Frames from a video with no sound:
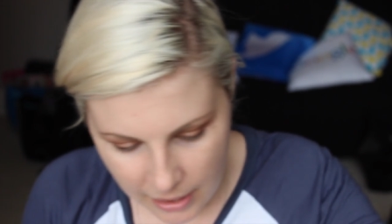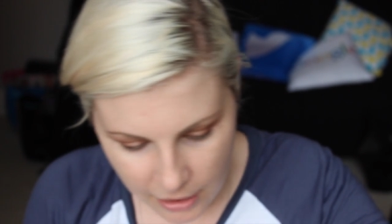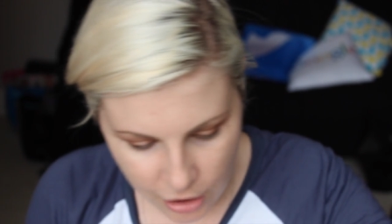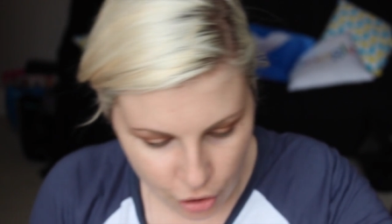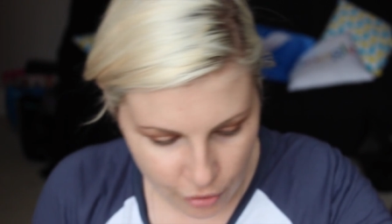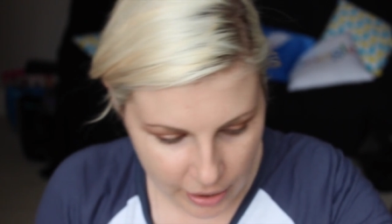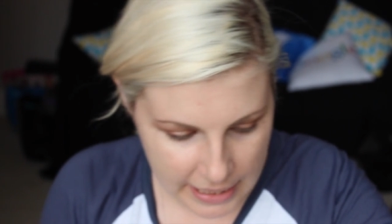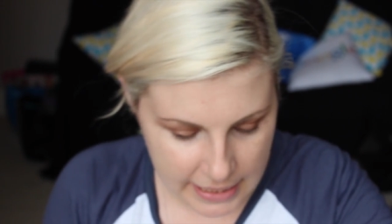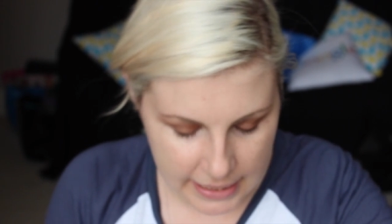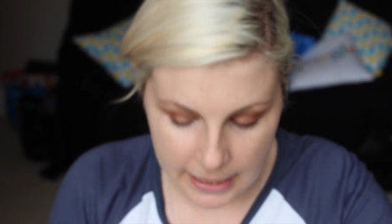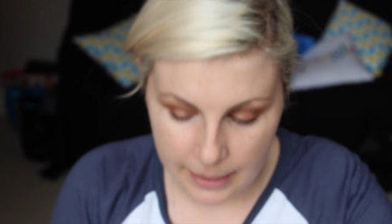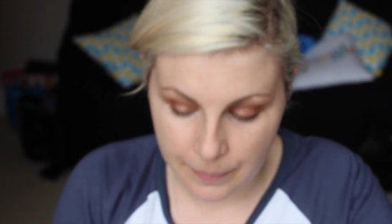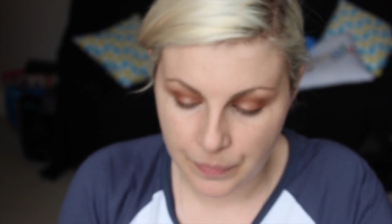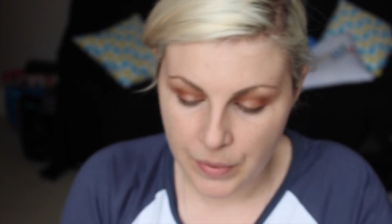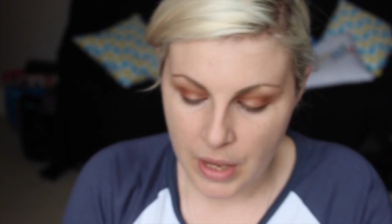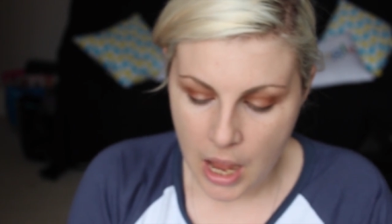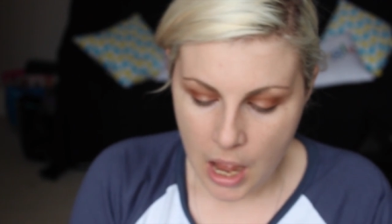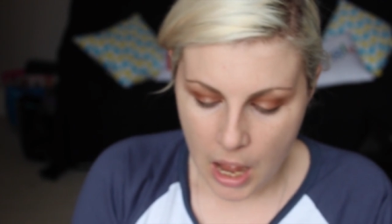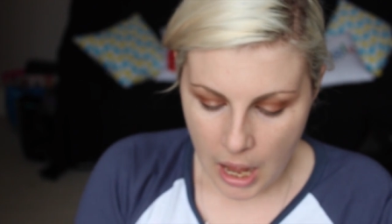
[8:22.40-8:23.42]
It's crazy.
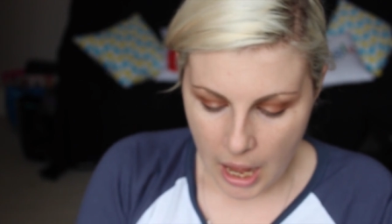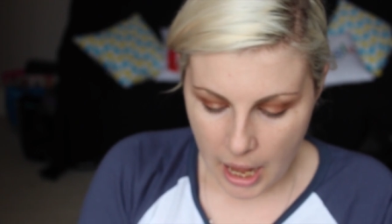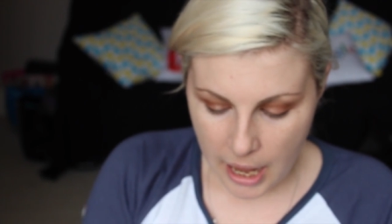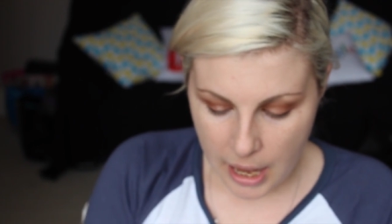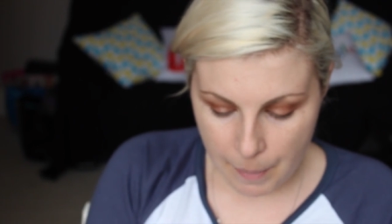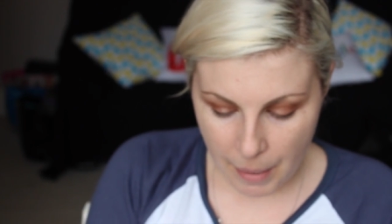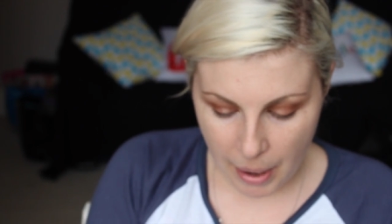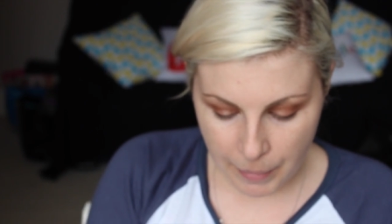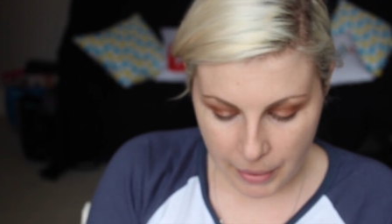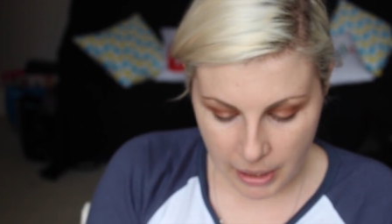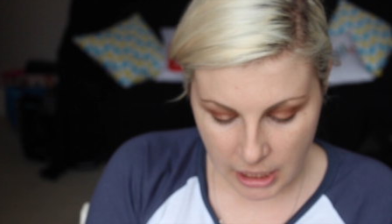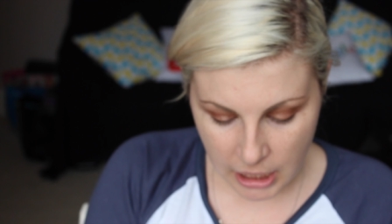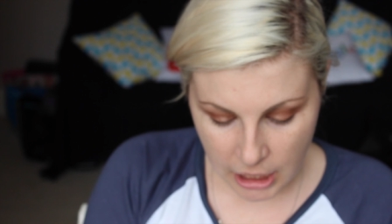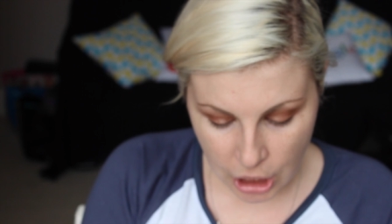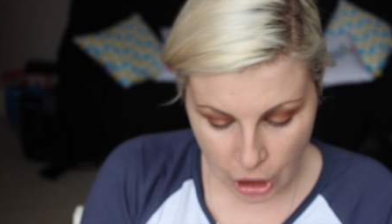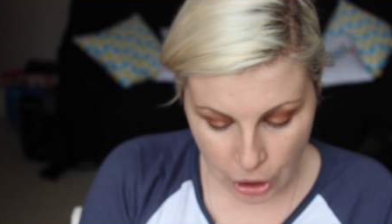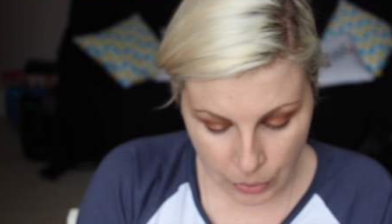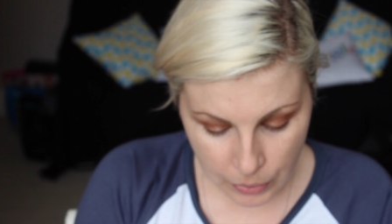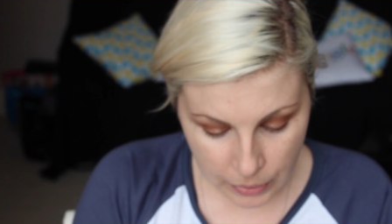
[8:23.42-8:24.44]
Um, I'm going to
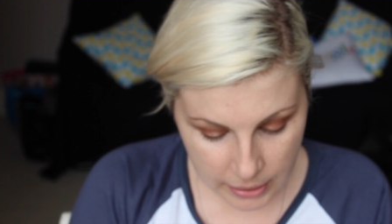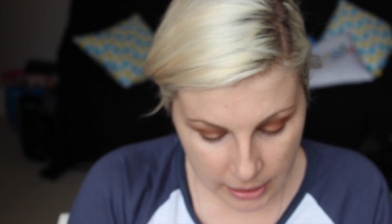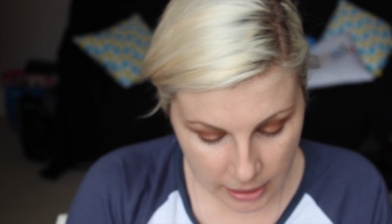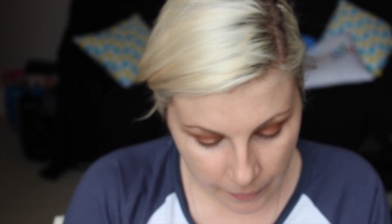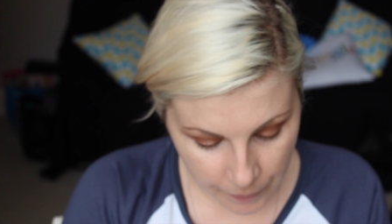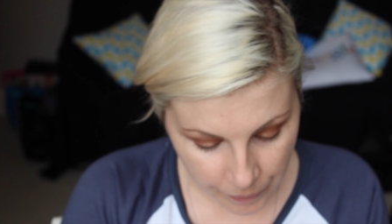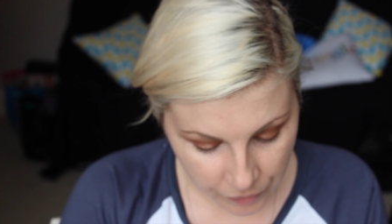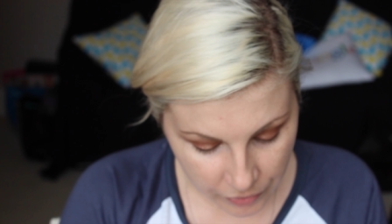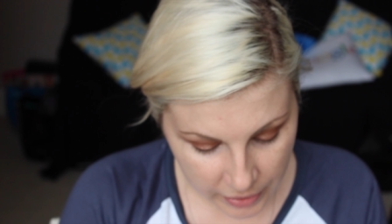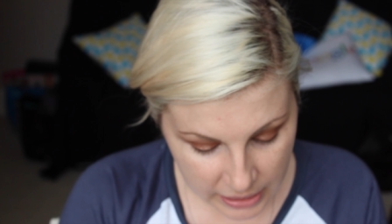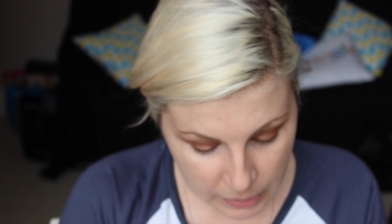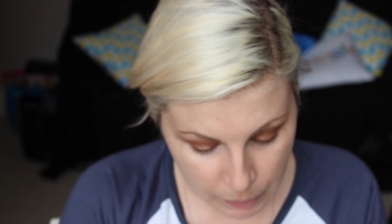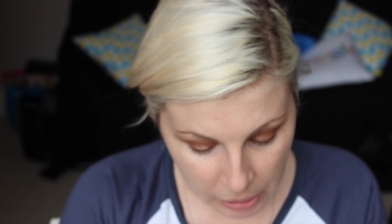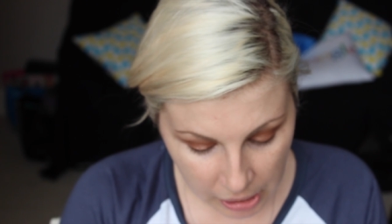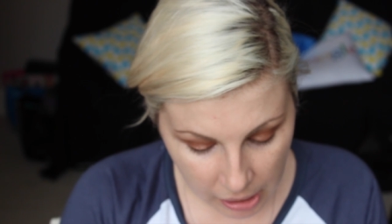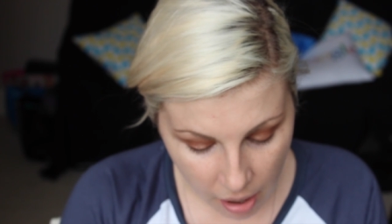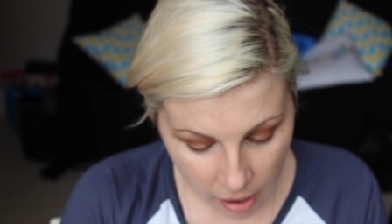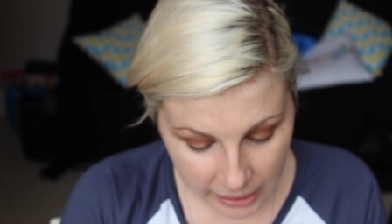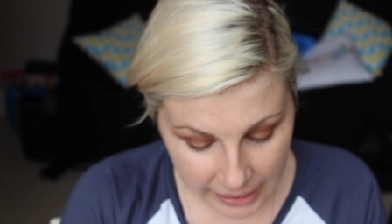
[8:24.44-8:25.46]
use this
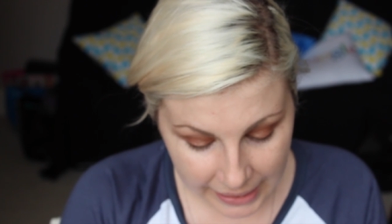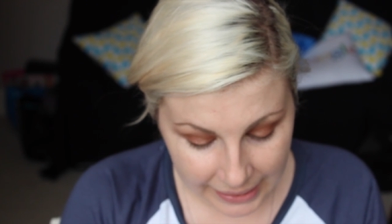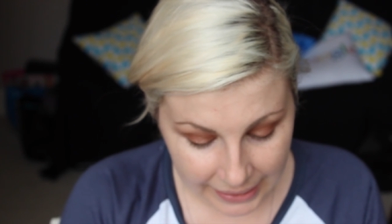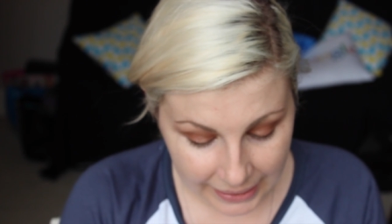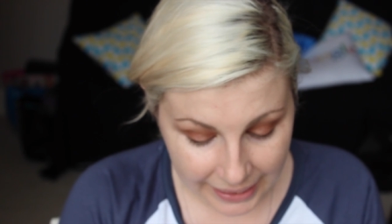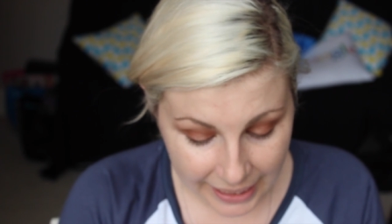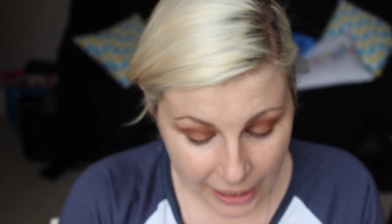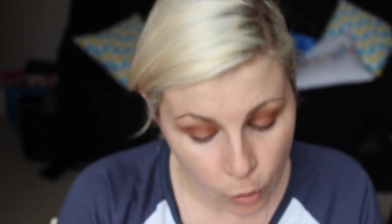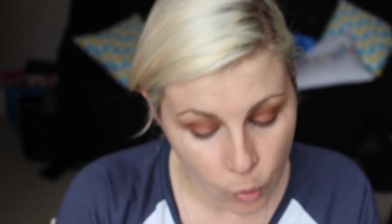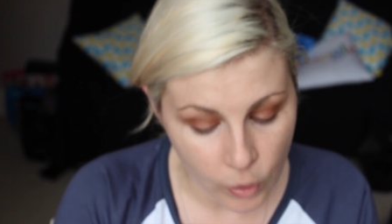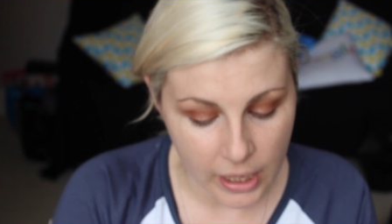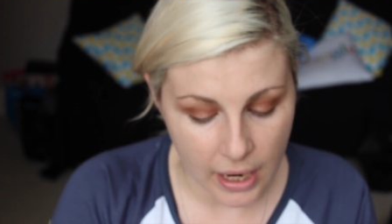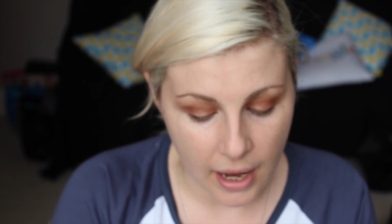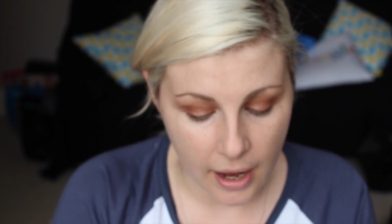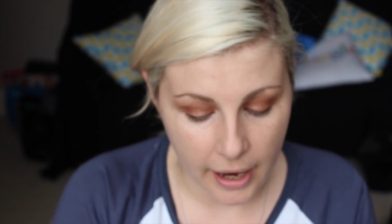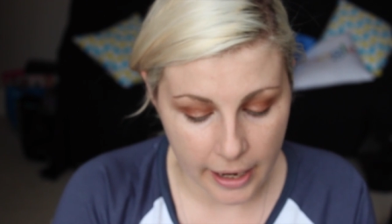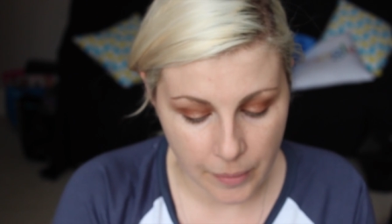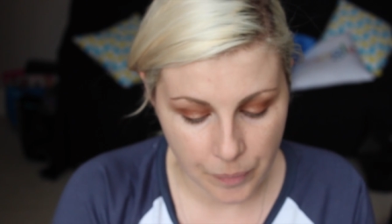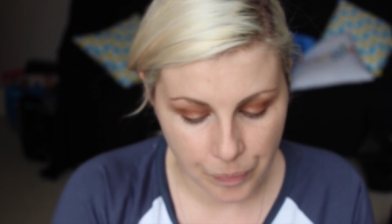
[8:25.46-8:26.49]
Milani Liquify
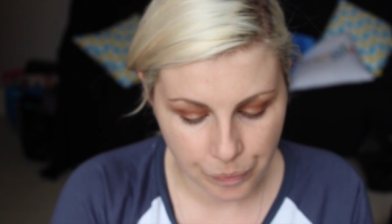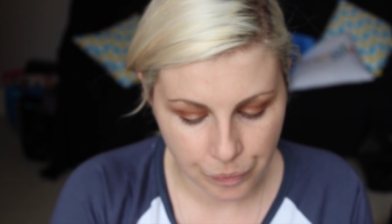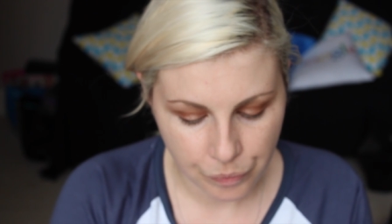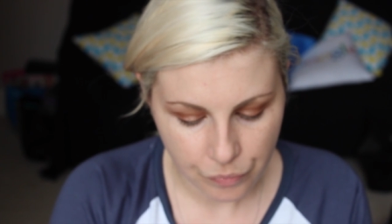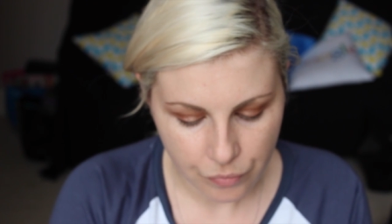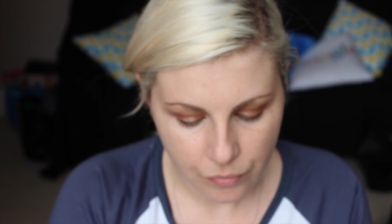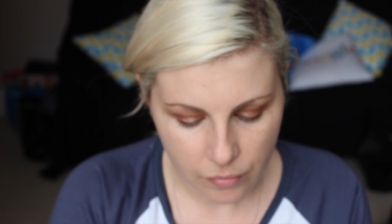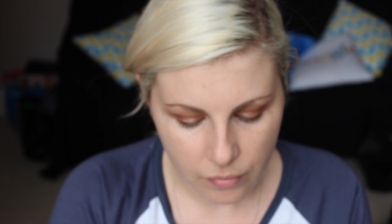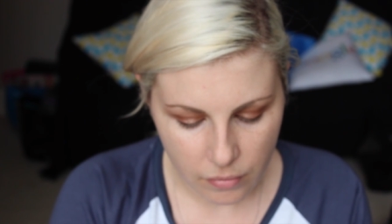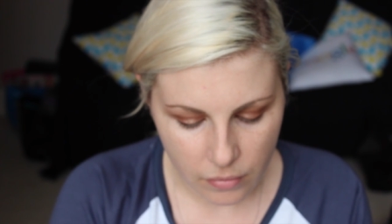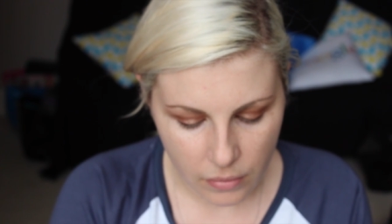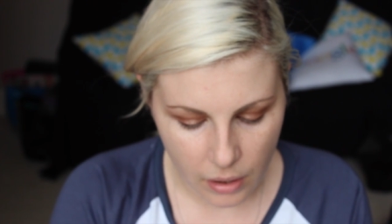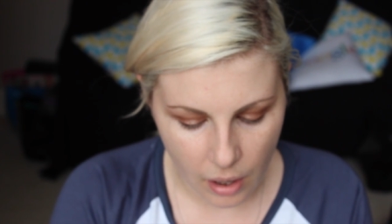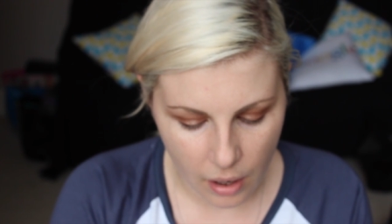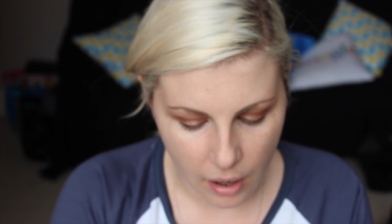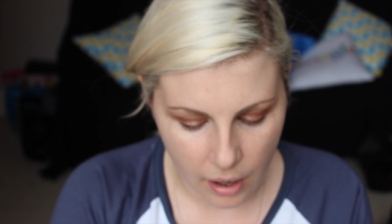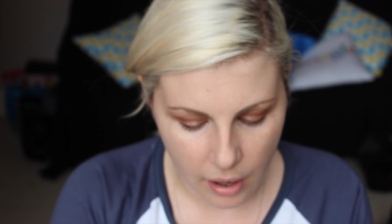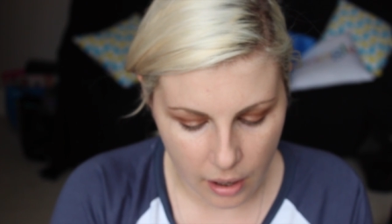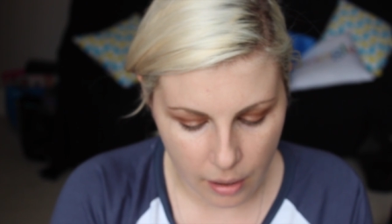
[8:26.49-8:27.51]
Eye
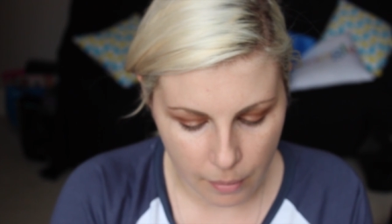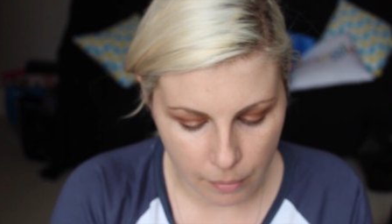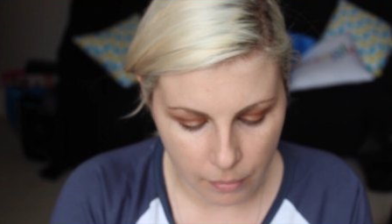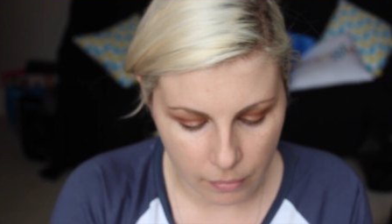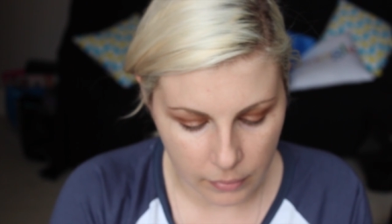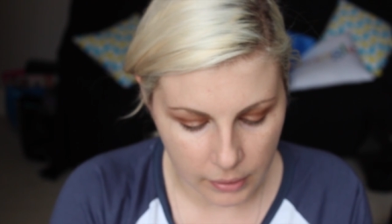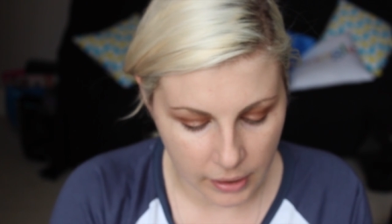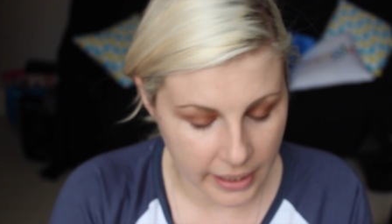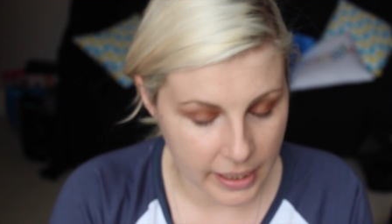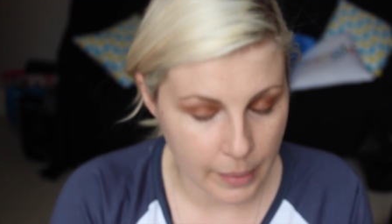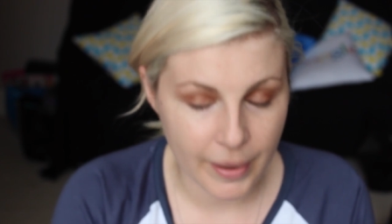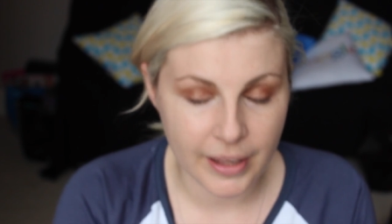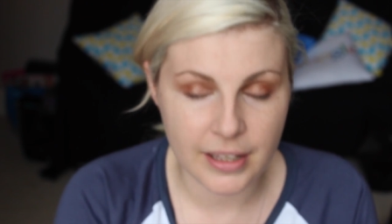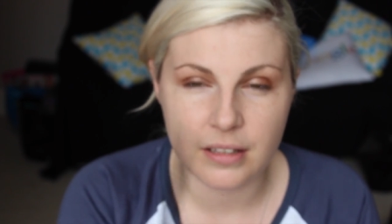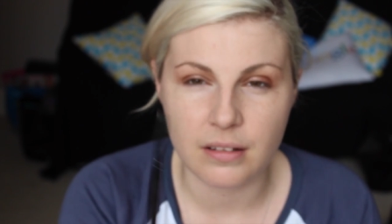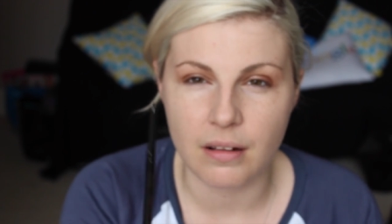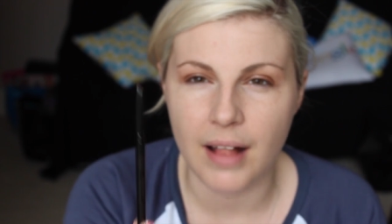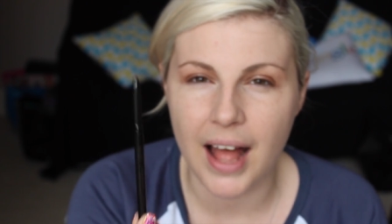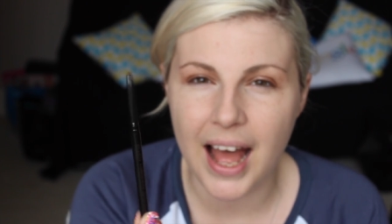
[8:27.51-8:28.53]
um, liner
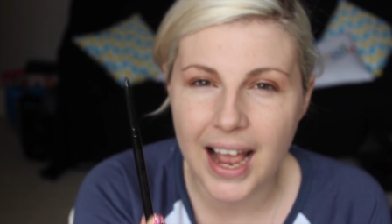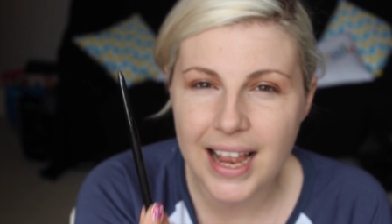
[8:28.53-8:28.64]
pencil.